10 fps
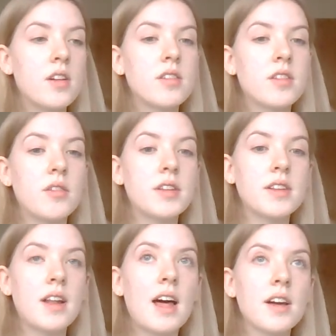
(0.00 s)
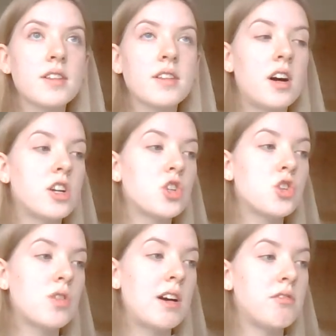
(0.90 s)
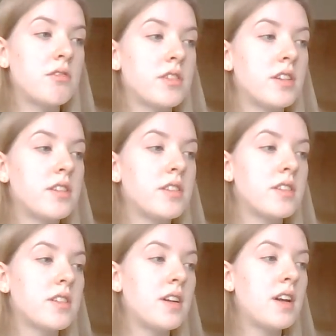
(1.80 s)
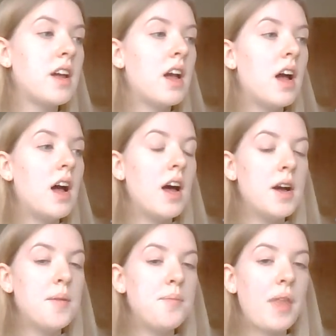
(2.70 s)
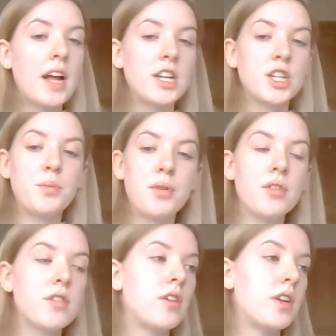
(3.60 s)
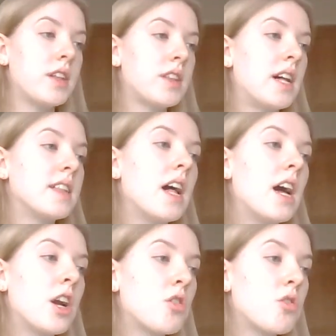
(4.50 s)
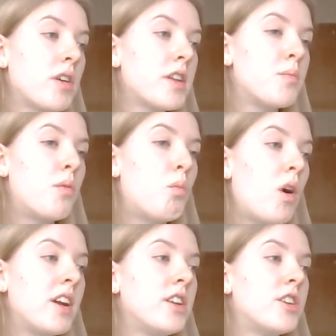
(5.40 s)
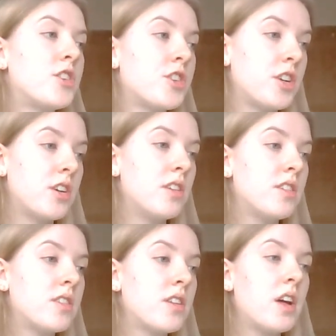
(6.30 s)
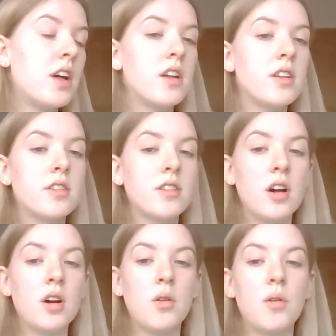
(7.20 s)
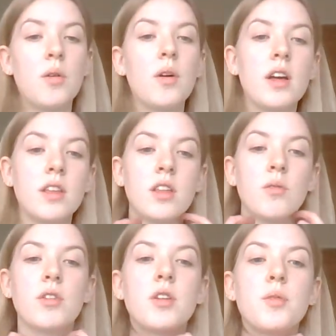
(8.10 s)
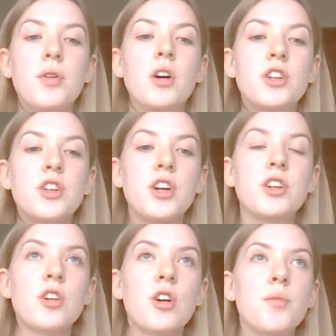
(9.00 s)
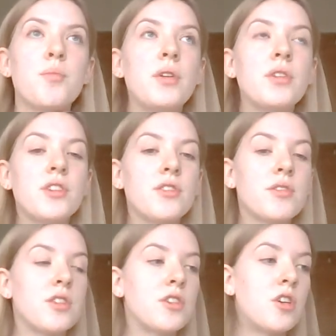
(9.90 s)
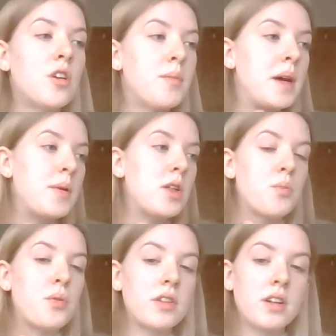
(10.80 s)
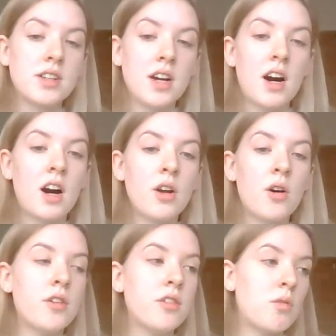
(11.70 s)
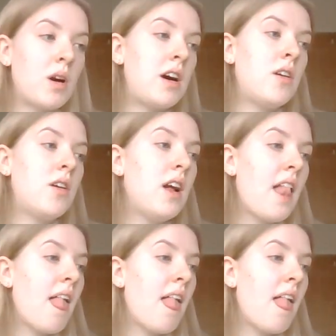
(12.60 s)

So slacks are trousers. And she puts on, it says, a crisp white shirt. So she wants to put a shirt on, button up to the top. Maybe she puts a tie on as well.